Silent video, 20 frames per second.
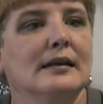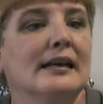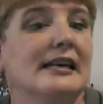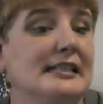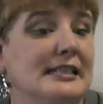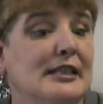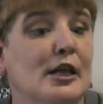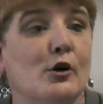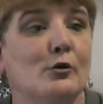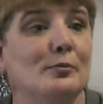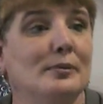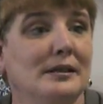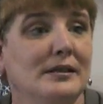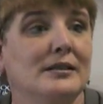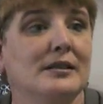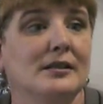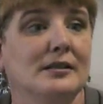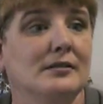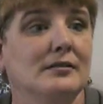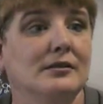He's open
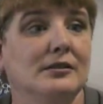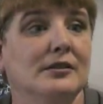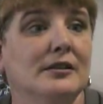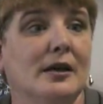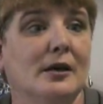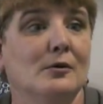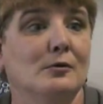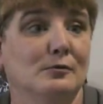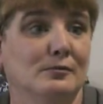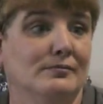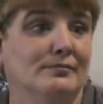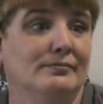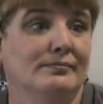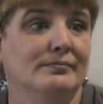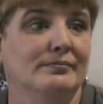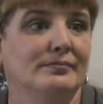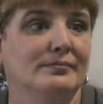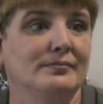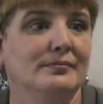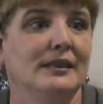to,
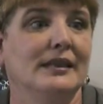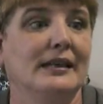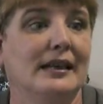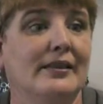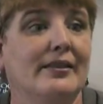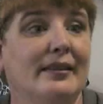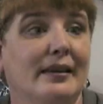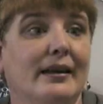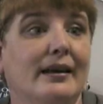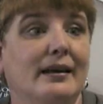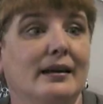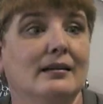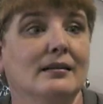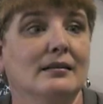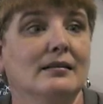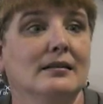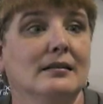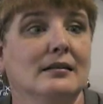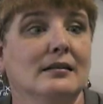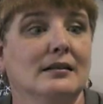anything.
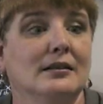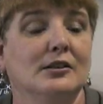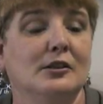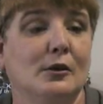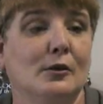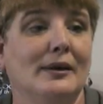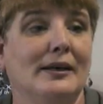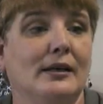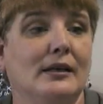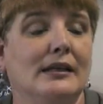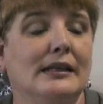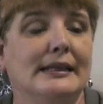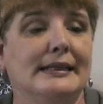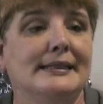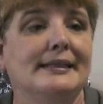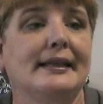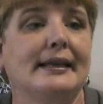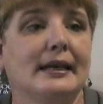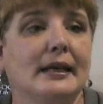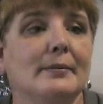He'll at
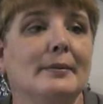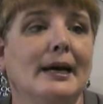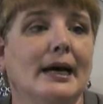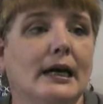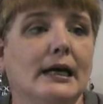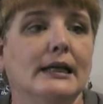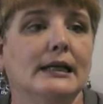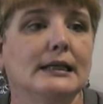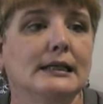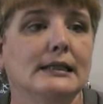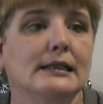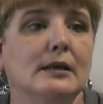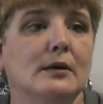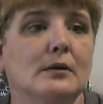least think about it.